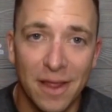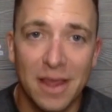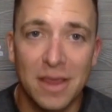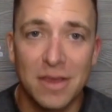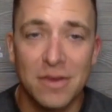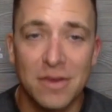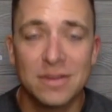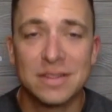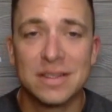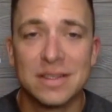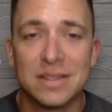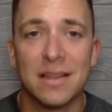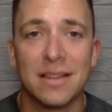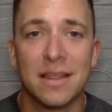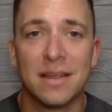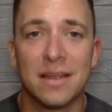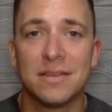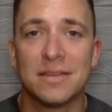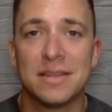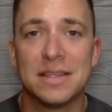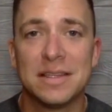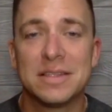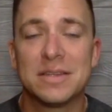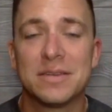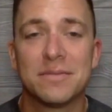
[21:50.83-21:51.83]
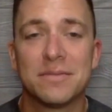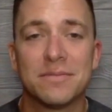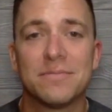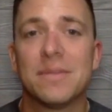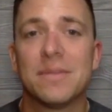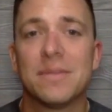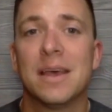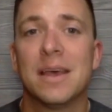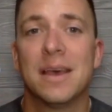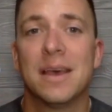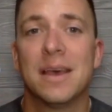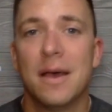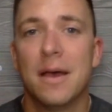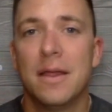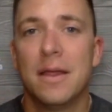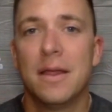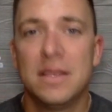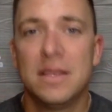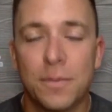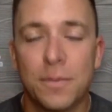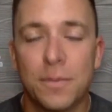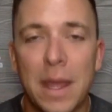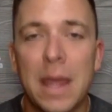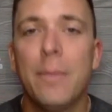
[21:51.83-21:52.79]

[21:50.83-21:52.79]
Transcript: Like you said, they, these are these are